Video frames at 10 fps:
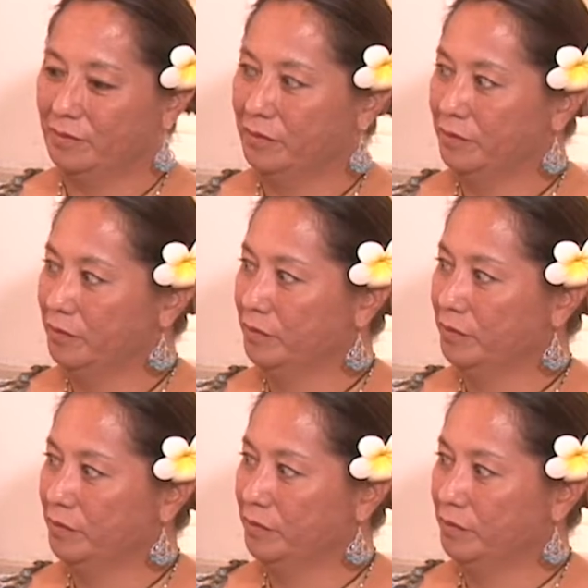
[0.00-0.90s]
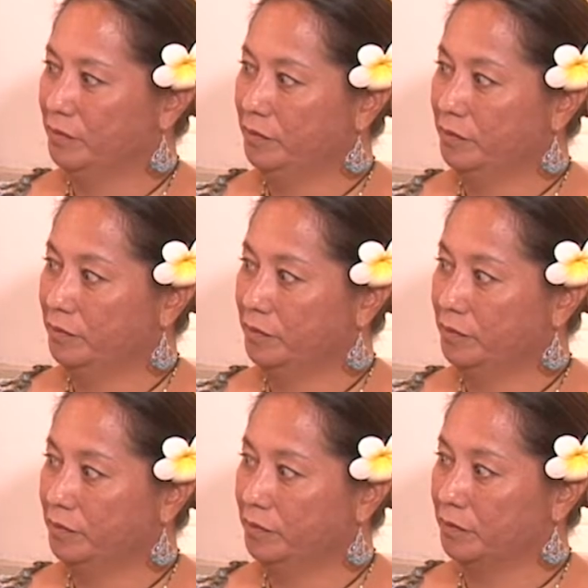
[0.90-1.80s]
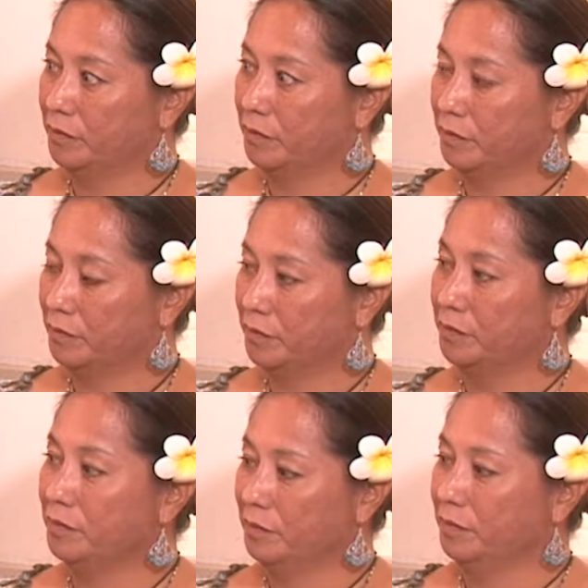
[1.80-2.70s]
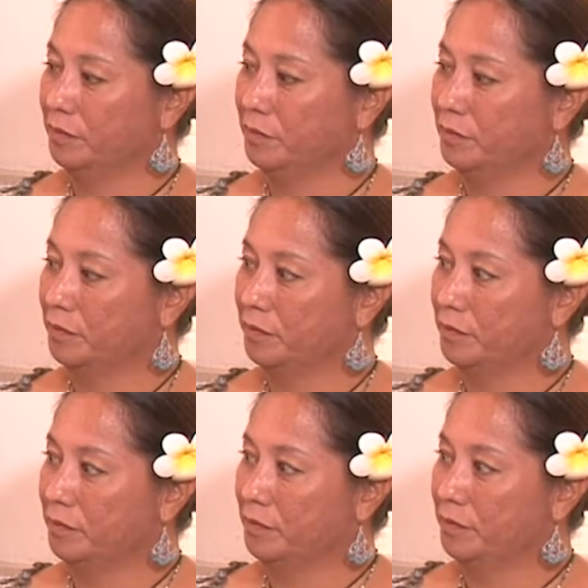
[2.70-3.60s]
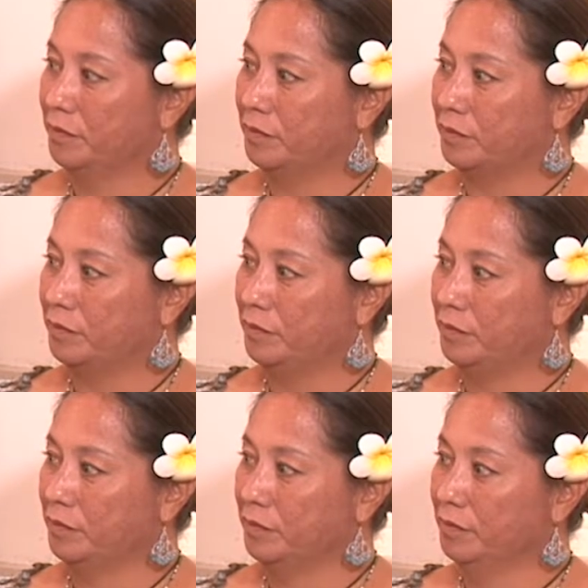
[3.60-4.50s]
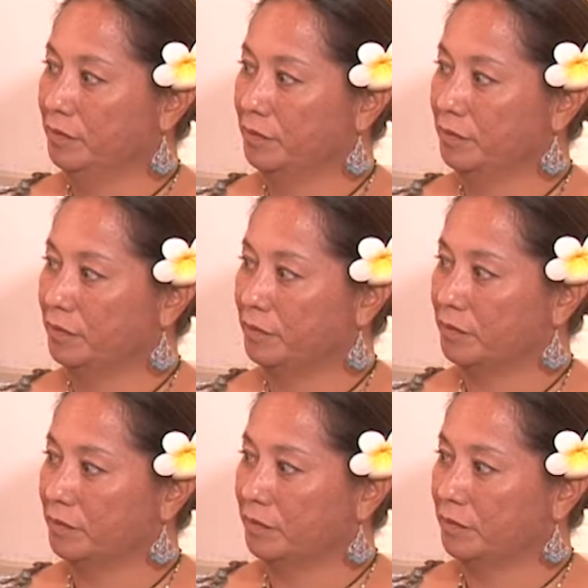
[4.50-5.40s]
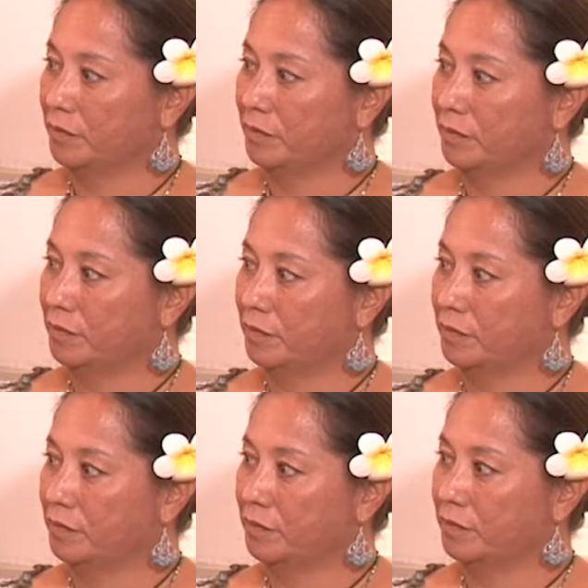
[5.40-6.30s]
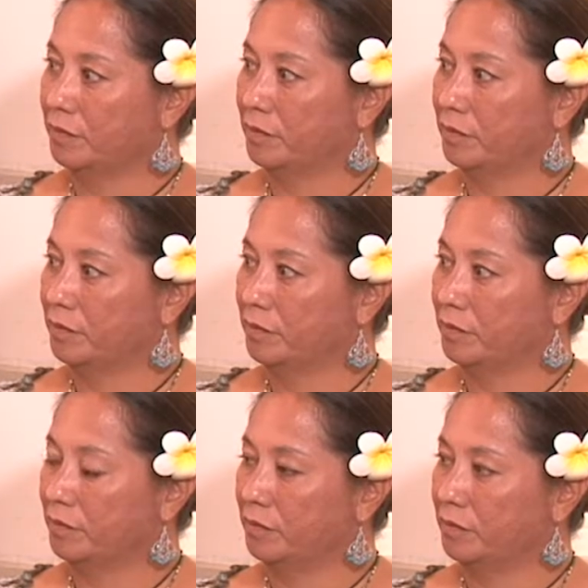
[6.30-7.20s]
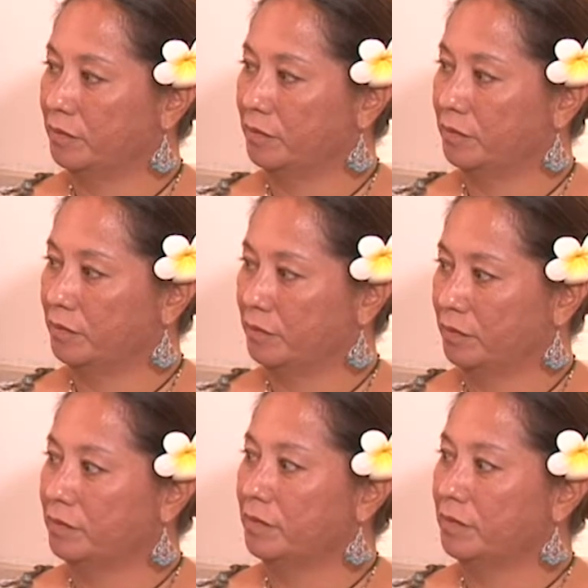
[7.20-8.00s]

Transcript: This person isn't speaking.